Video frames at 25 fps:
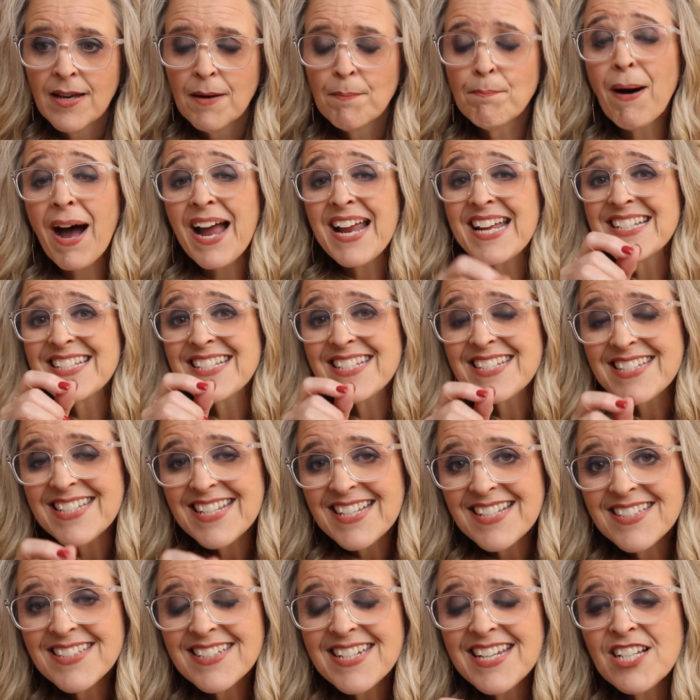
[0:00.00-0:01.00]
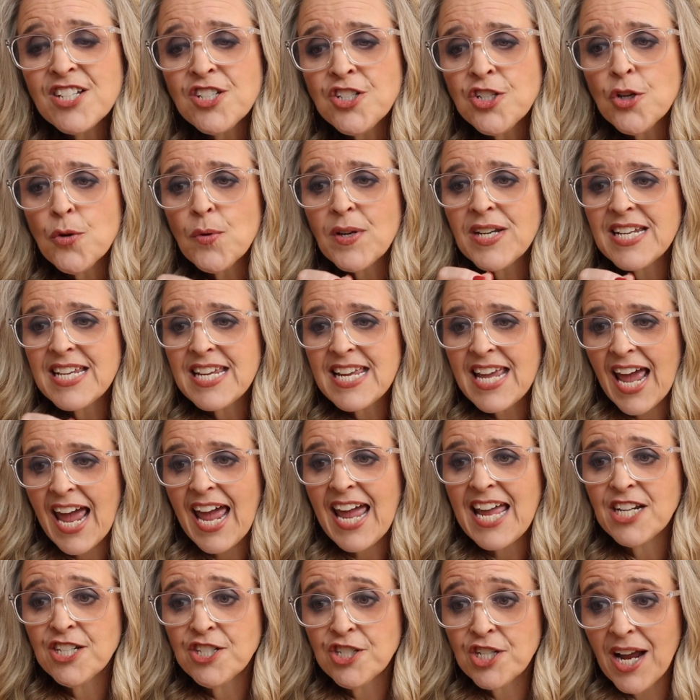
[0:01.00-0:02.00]
By insisting to
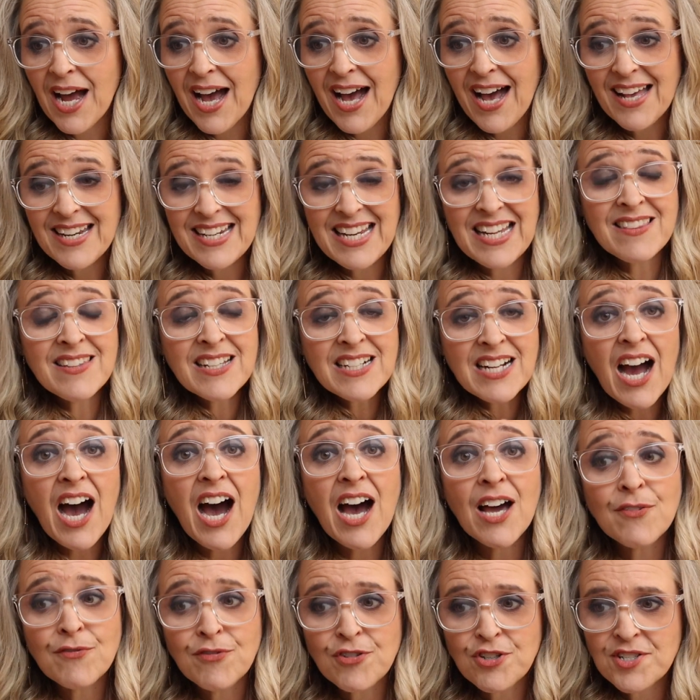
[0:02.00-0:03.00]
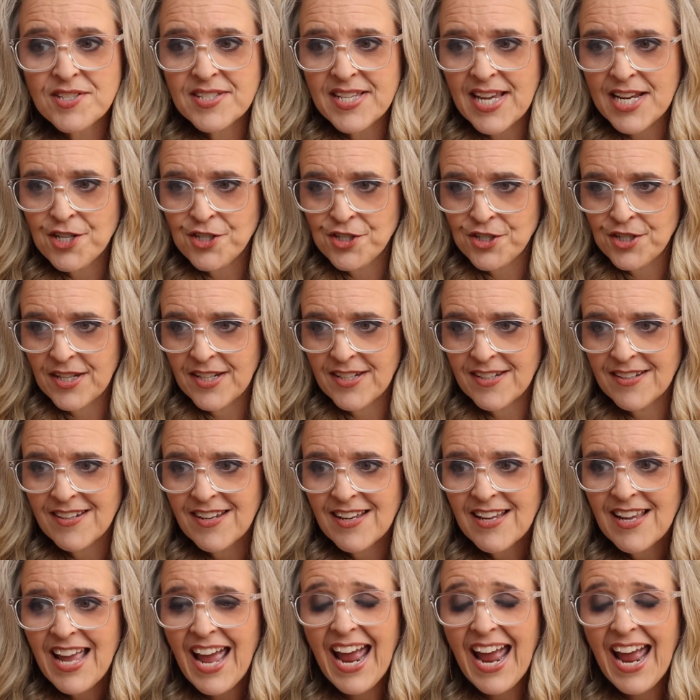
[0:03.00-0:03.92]
engage God in the conversation